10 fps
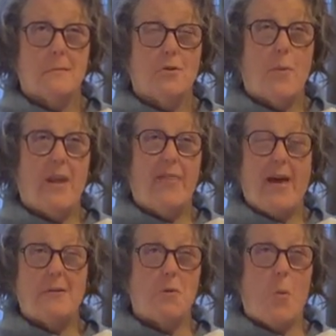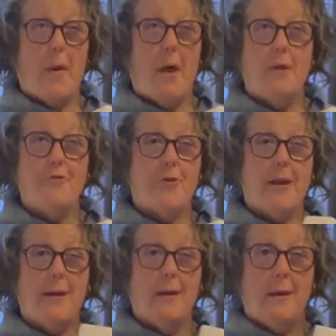
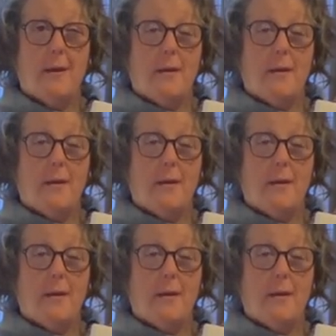20,100